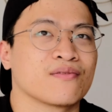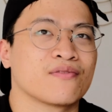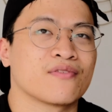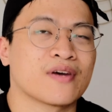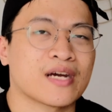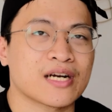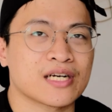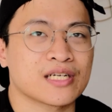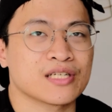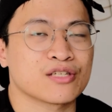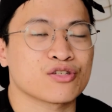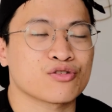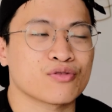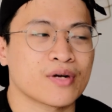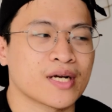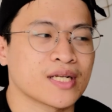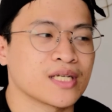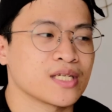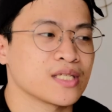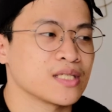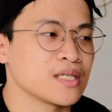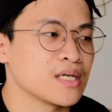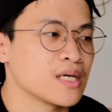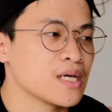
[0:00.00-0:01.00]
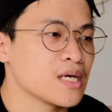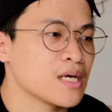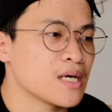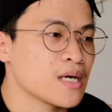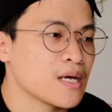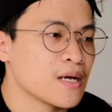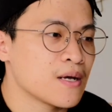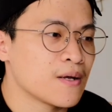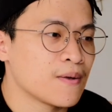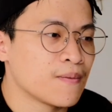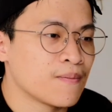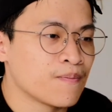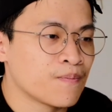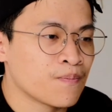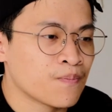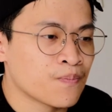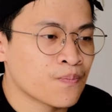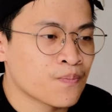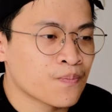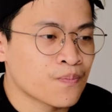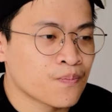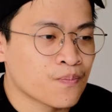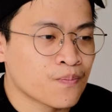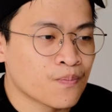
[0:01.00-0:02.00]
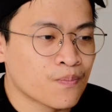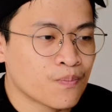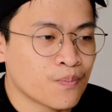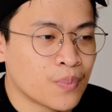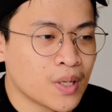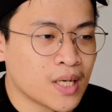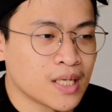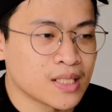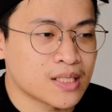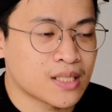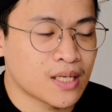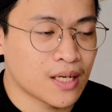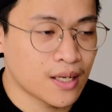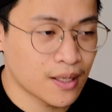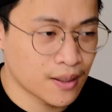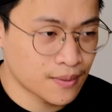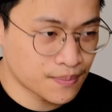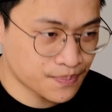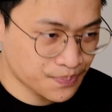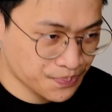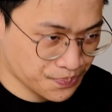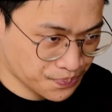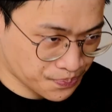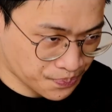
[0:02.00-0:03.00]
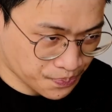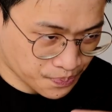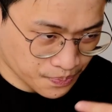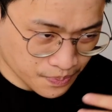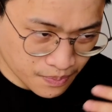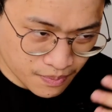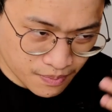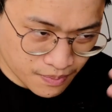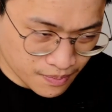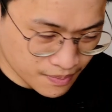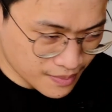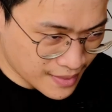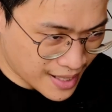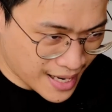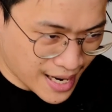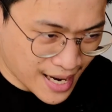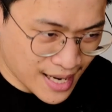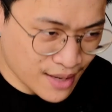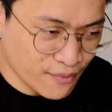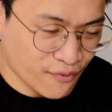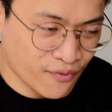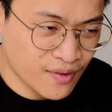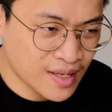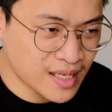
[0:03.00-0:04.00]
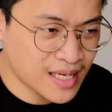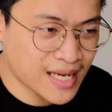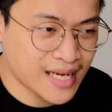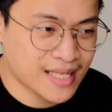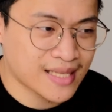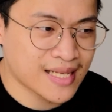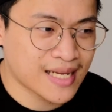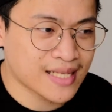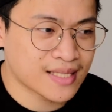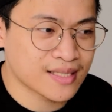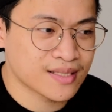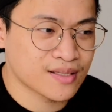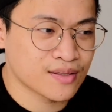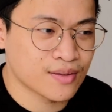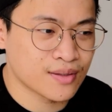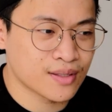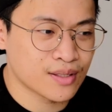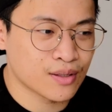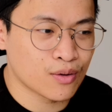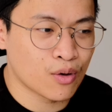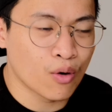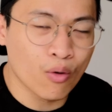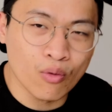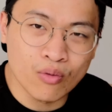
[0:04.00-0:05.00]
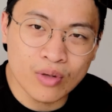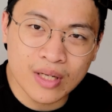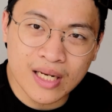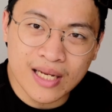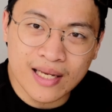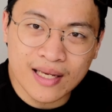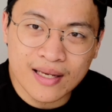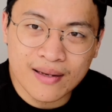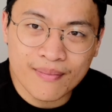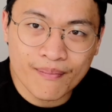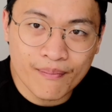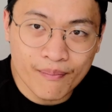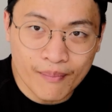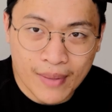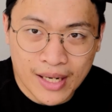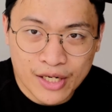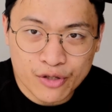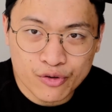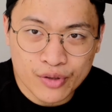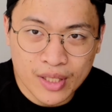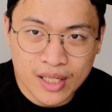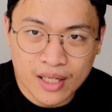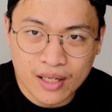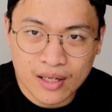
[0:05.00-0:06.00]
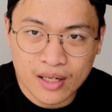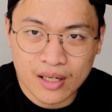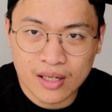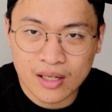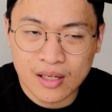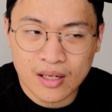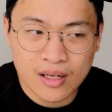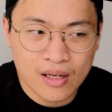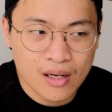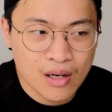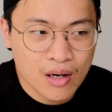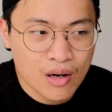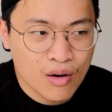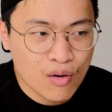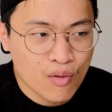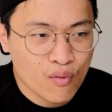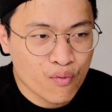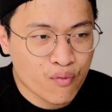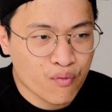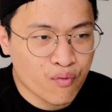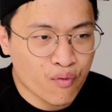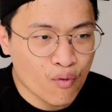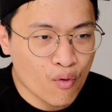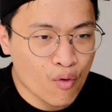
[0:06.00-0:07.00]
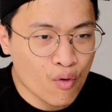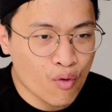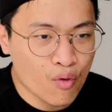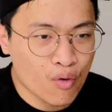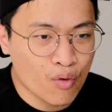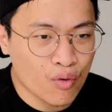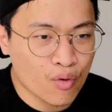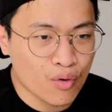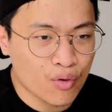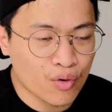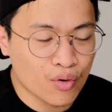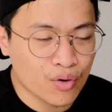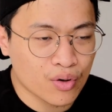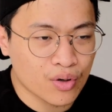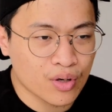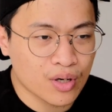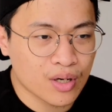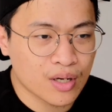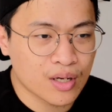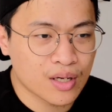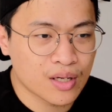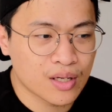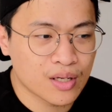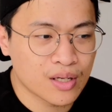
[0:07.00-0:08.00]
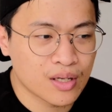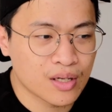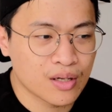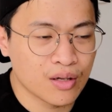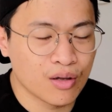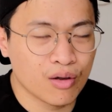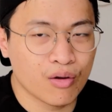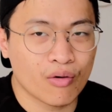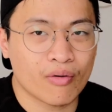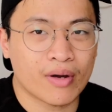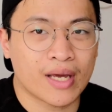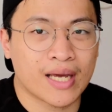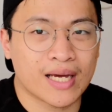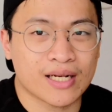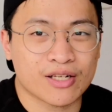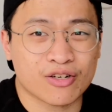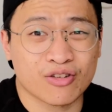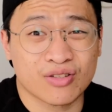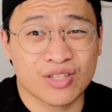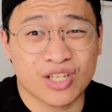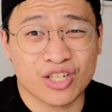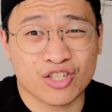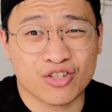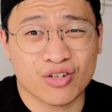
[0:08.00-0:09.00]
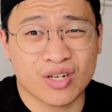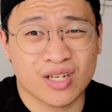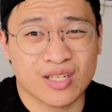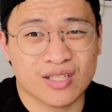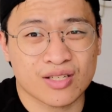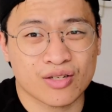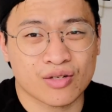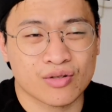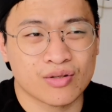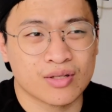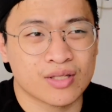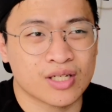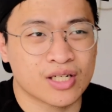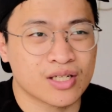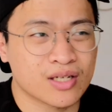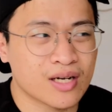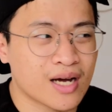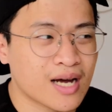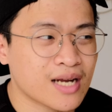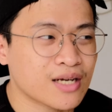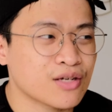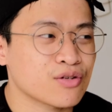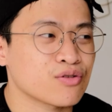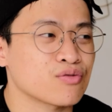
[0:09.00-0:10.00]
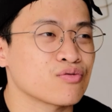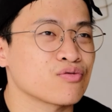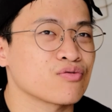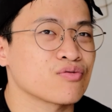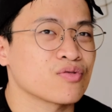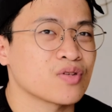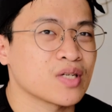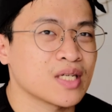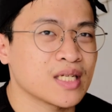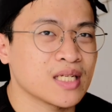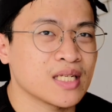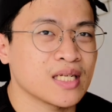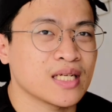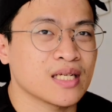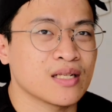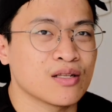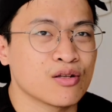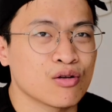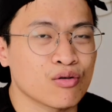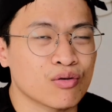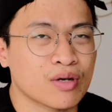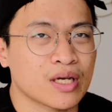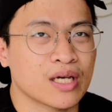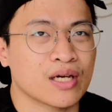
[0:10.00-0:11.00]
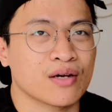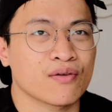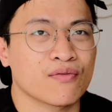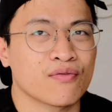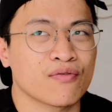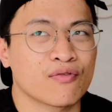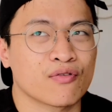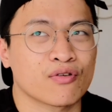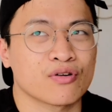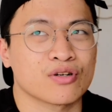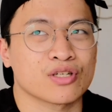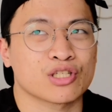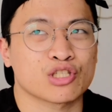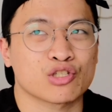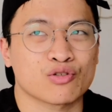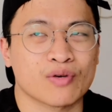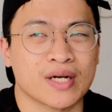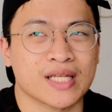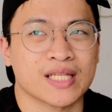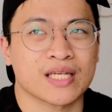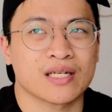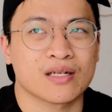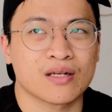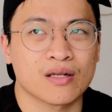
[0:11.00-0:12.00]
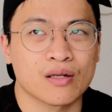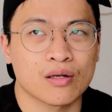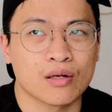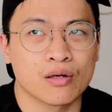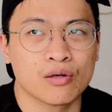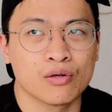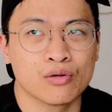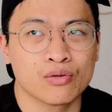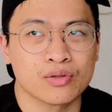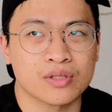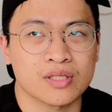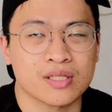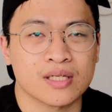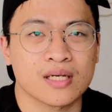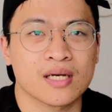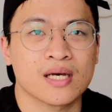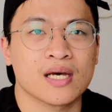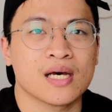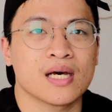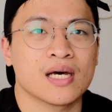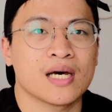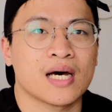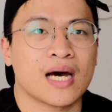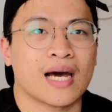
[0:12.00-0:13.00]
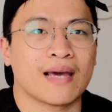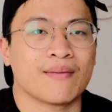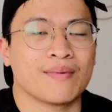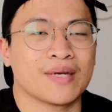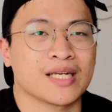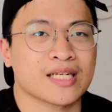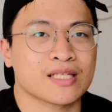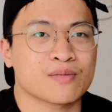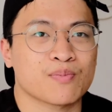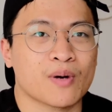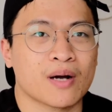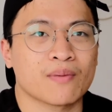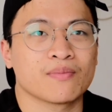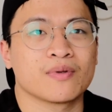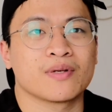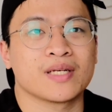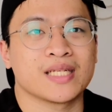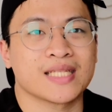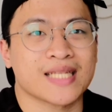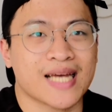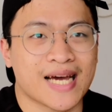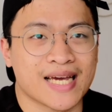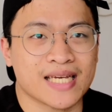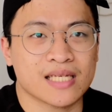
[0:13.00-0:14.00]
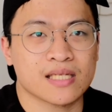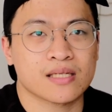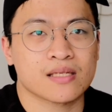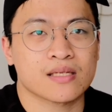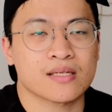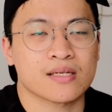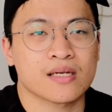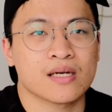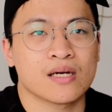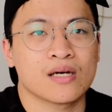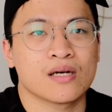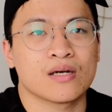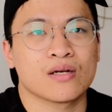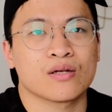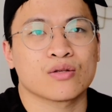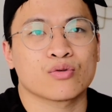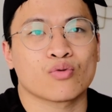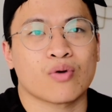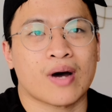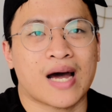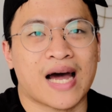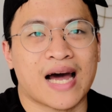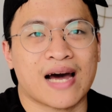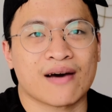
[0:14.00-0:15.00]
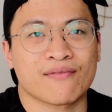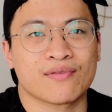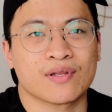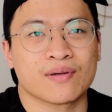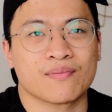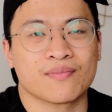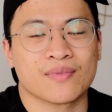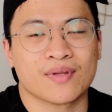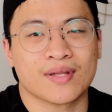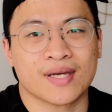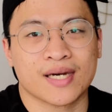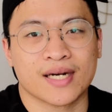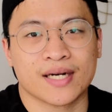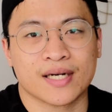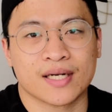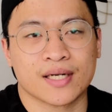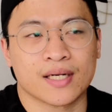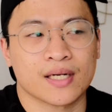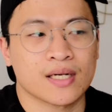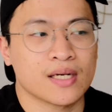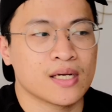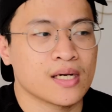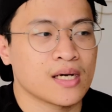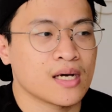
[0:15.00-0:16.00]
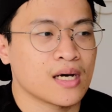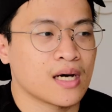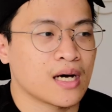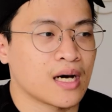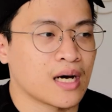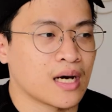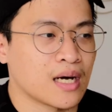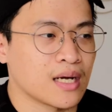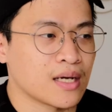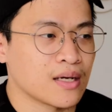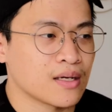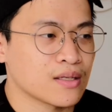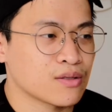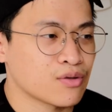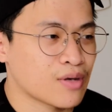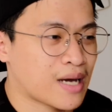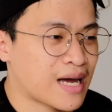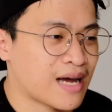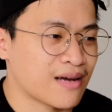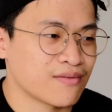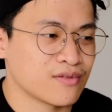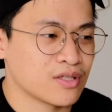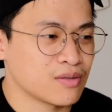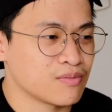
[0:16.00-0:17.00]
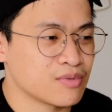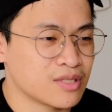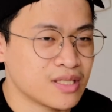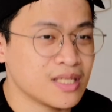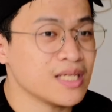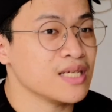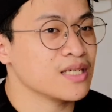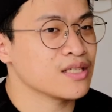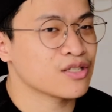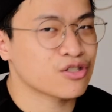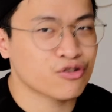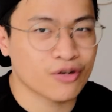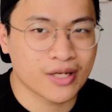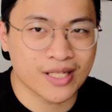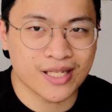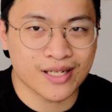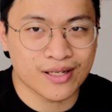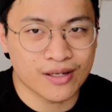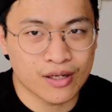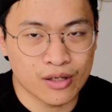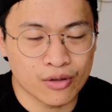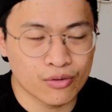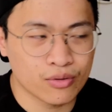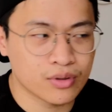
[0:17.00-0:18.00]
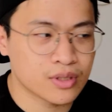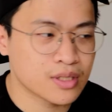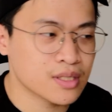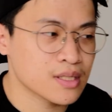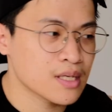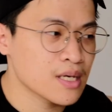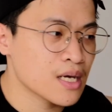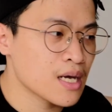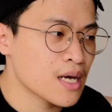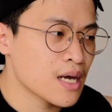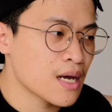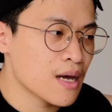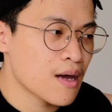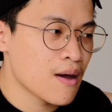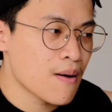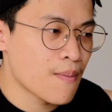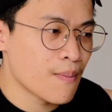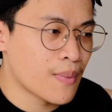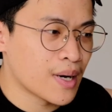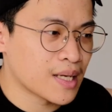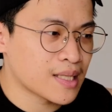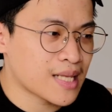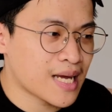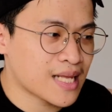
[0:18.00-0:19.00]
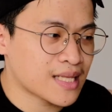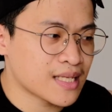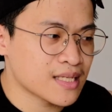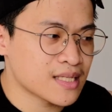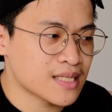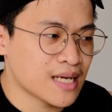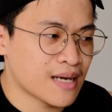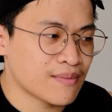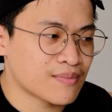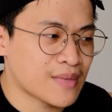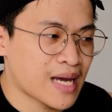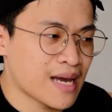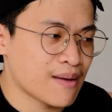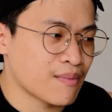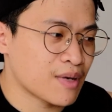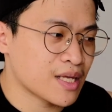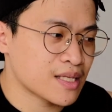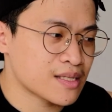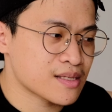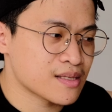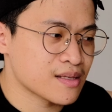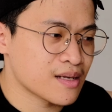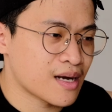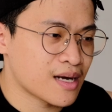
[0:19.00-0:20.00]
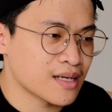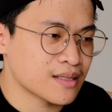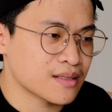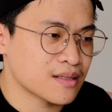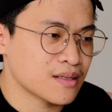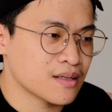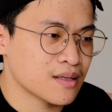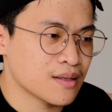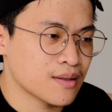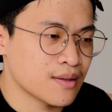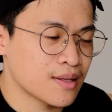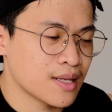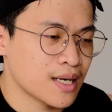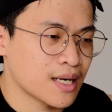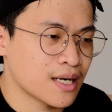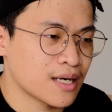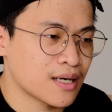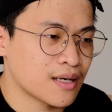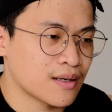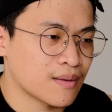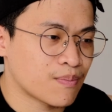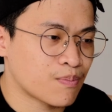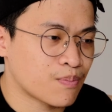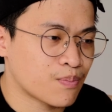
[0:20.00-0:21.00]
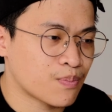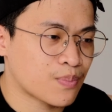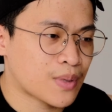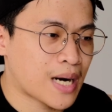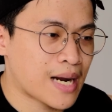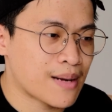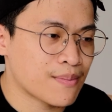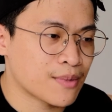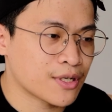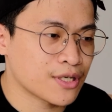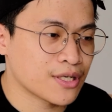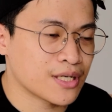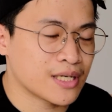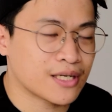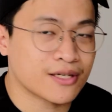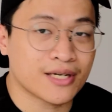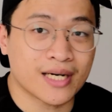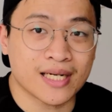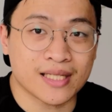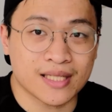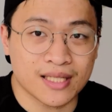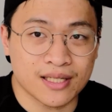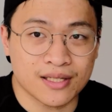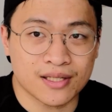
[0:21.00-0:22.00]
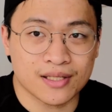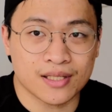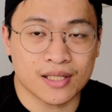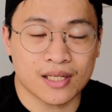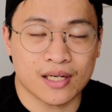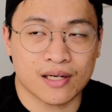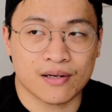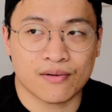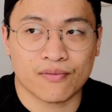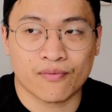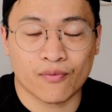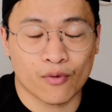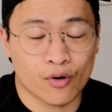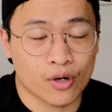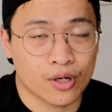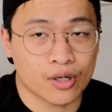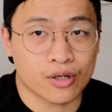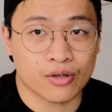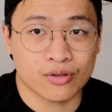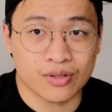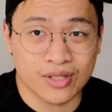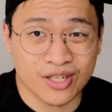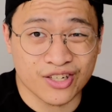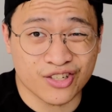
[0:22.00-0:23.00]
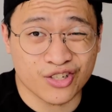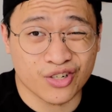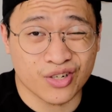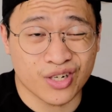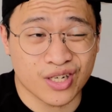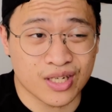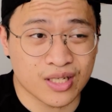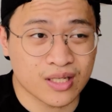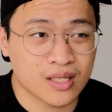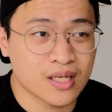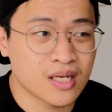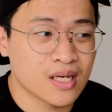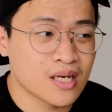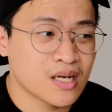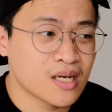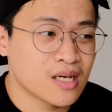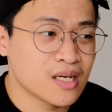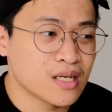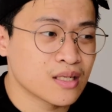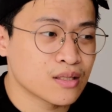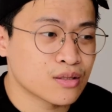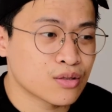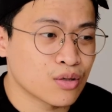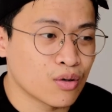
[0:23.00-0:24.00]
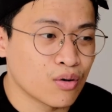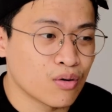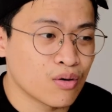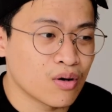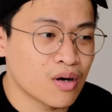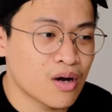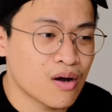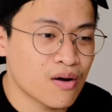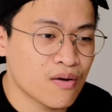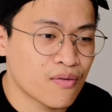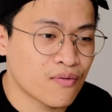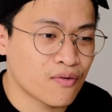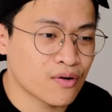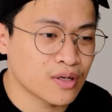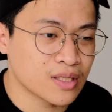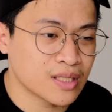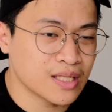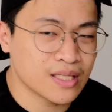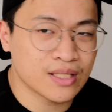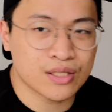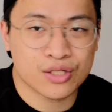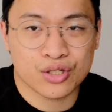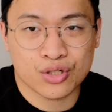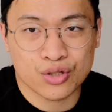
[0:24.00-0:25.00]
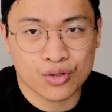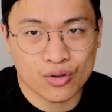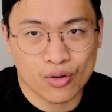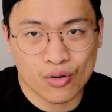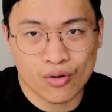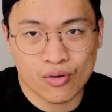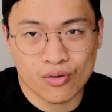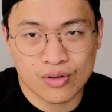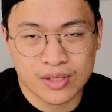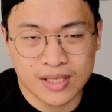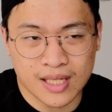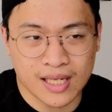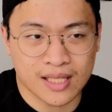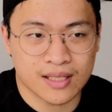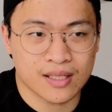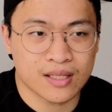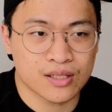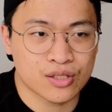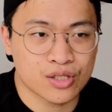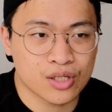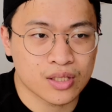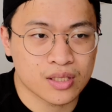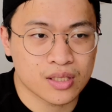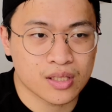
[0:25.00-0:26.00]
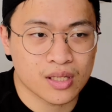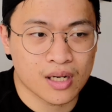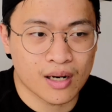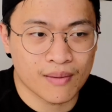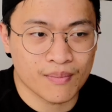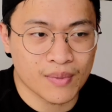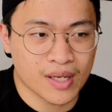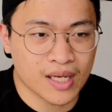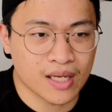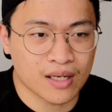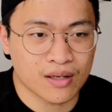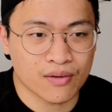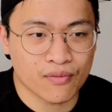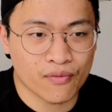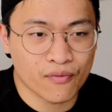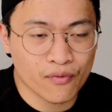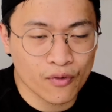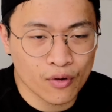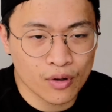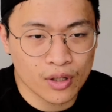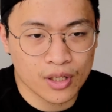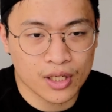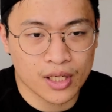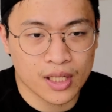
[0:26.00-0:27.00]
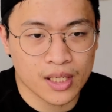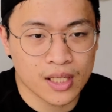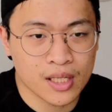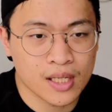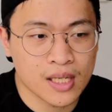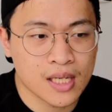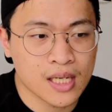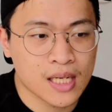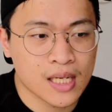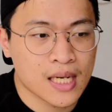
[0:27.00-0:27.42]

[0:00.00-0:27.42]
very shredded. But I feel like that's their only metric for looking at conditioning. So they're not really looking for shredded glutes. I mean, it's probably nice to have them there, to have them see shredded glutes, but at the same time, it's not their primary criteria for conditioning. So for these shows, I did just come in fuller.